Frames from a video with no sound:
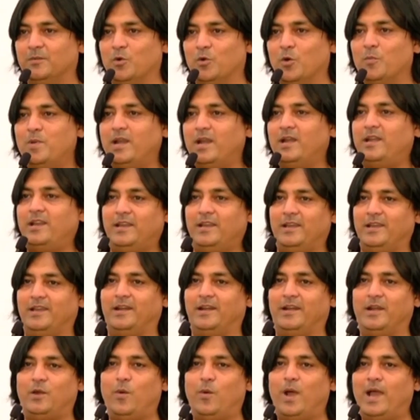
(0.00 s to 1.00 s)
mobility
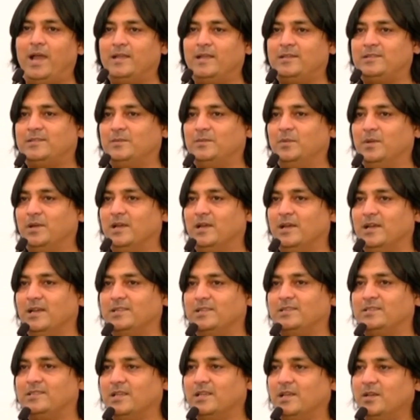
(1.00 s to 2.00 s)
requires
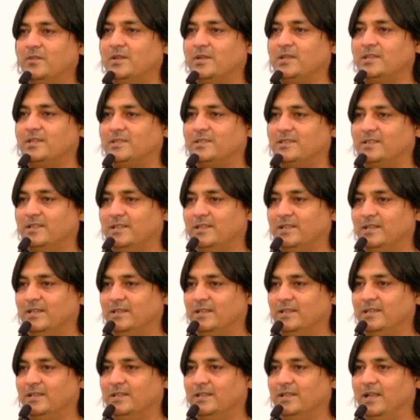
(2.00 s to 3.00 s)
a service
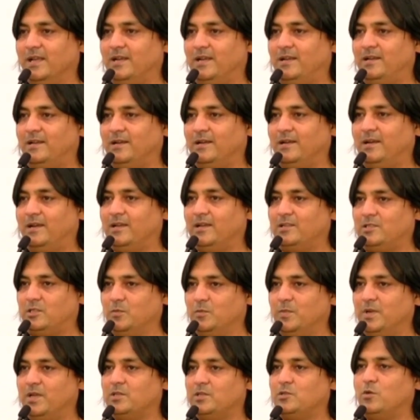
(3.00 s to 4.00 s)
that
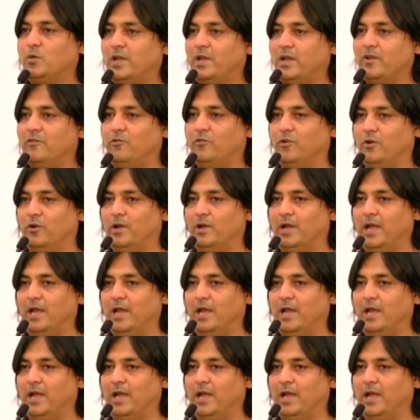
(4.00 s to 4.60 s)
customer is looking for,